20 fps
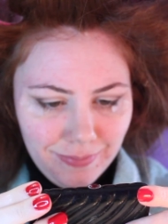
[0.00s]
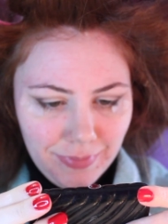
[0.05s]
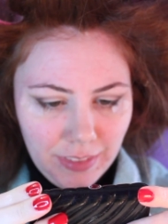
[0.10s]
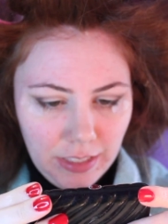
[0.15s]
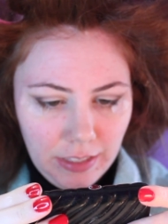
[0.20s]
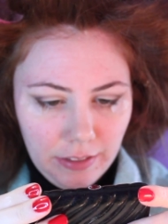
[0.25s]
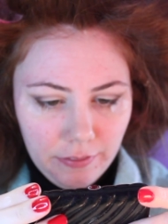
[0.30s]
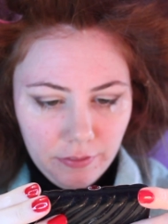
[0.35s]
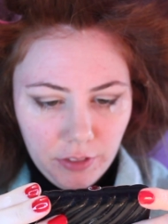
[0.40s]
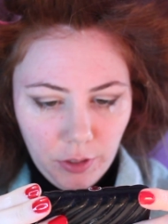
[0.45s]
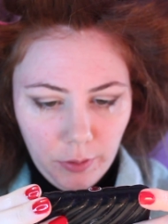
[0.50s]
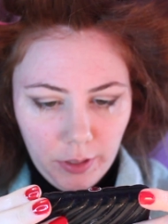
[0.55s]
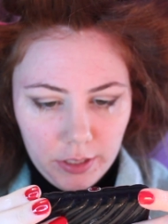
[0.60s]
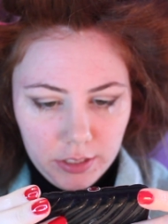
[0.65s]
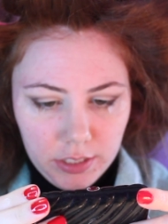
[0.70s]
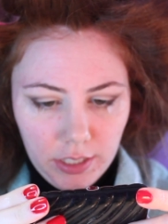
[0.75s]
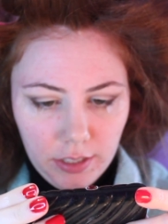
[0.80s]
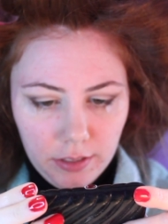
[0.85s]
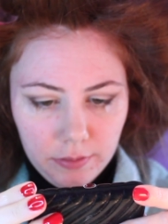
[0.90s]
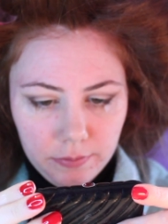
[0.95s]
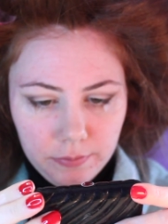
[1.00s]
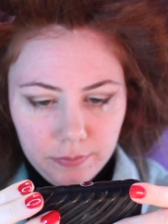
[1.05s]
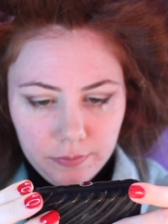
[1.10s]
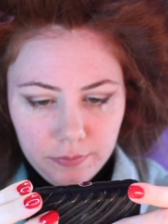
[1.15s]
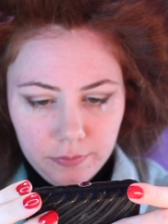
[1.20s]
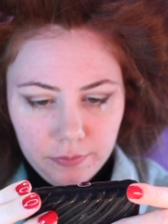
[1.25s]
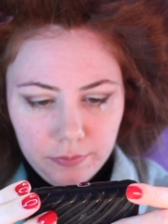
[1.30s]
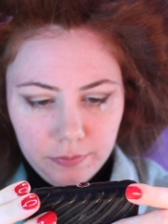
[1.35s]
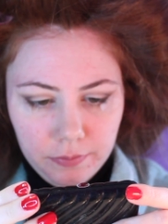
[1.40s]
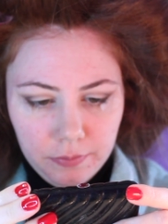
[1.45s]
I have no idea.
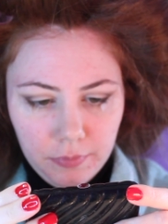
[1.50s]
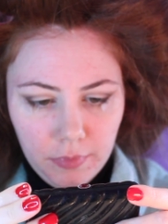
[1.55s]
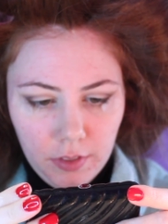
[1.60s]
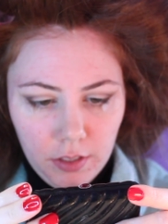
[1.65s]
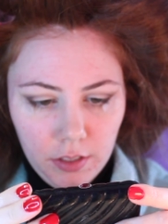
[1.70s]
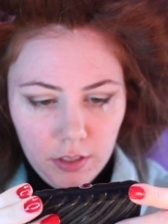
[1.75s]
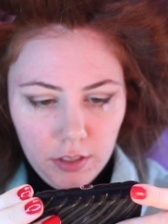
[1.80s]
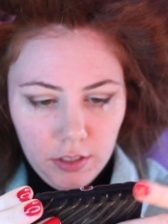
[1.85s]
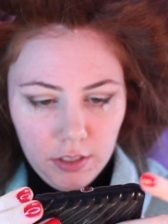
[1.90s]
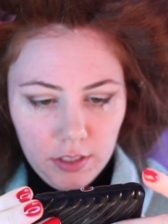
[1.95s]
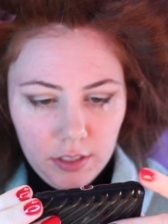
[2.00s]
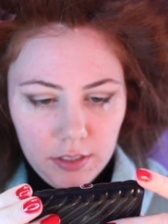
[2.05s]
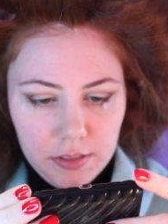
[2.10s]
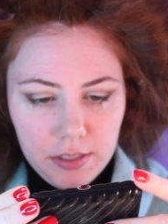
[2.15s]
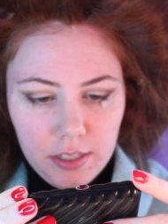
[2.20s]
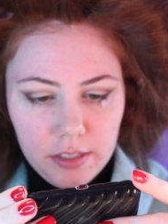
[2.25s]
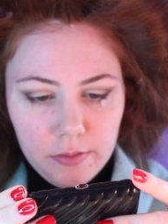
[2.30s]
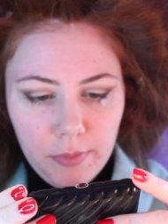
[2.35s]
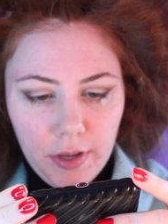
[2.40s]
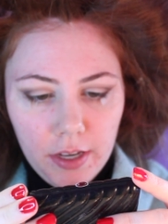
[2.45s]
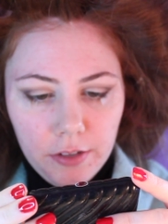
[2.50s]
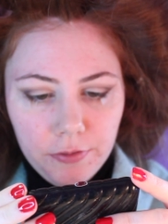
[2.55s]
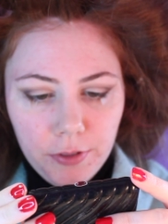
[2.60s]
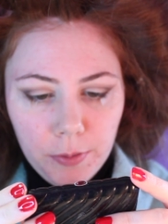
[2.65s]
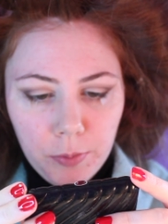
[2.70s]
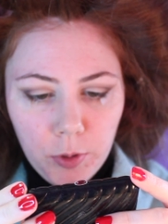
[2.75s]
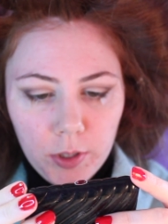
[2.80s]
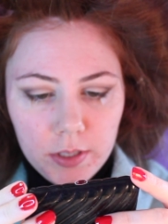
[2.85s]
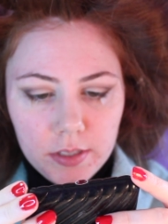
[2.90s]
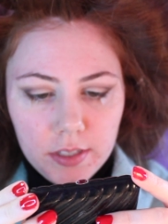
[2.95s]
It says made for
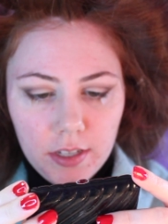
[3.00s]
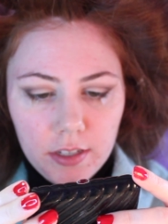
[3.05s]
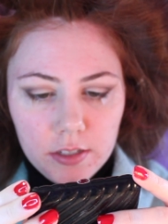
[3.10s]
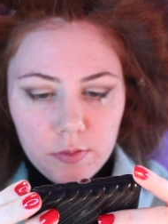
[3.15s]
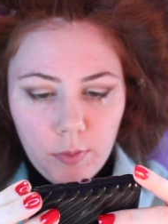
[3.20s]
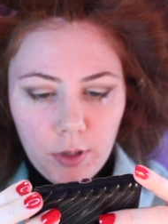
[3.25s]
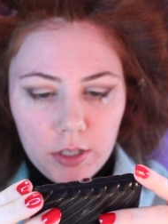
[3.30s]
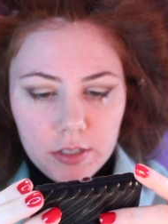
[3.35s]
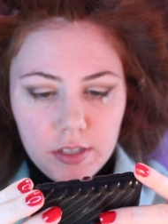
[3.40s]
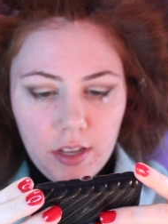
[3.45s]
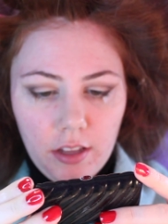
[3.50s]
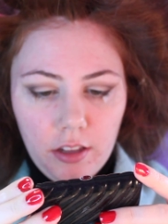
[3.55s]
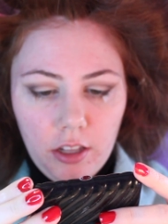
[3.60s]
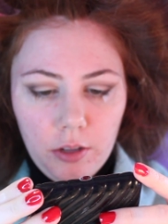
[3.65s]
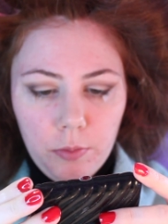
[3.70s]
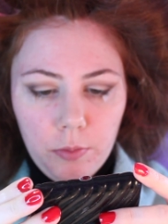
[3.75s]
Princess Marcella